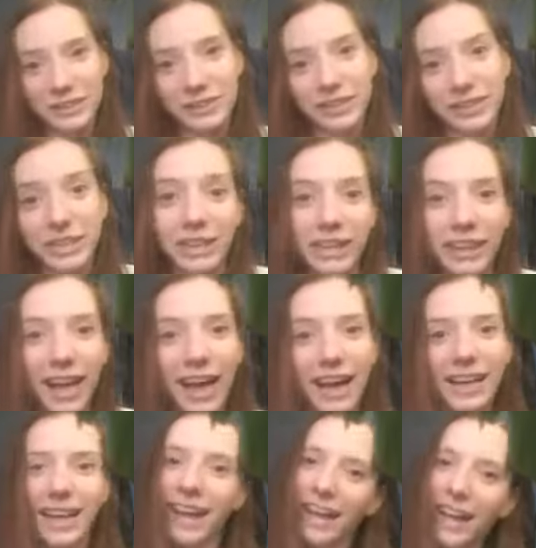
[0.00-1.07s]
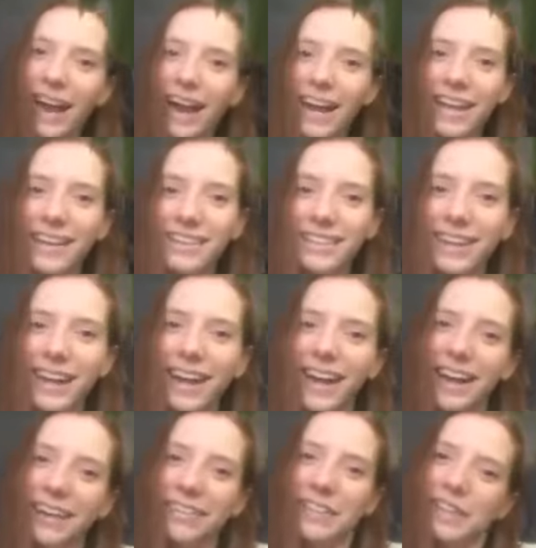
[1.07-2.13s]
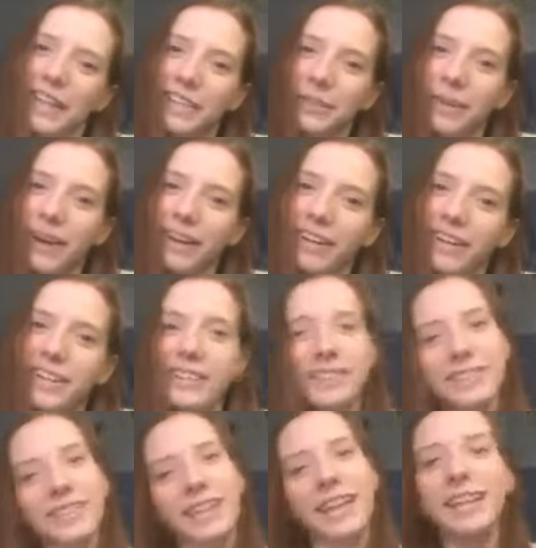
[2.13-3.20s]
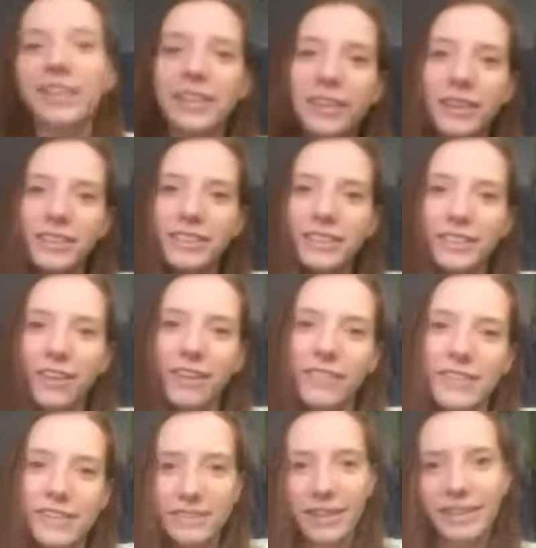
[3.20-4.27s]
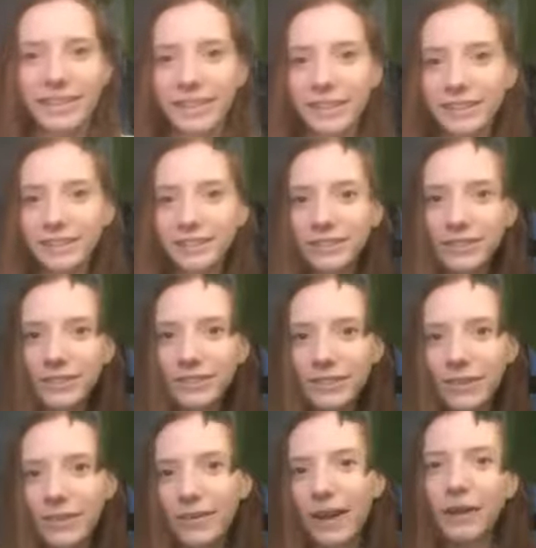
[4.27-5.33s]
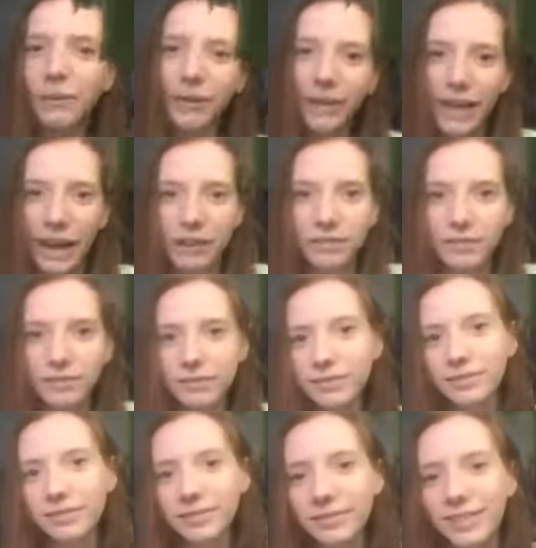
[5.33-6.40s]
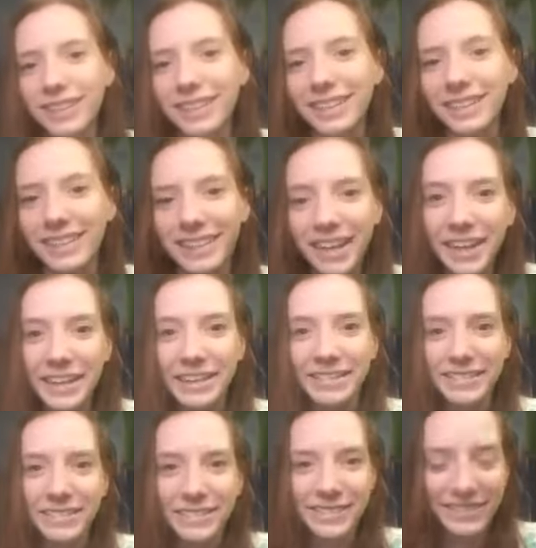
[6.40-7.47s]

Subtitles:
to looking online, and I got it, and I was excited to wear it, and I couldn't go into the office or anything, so I wore it now. Thank you.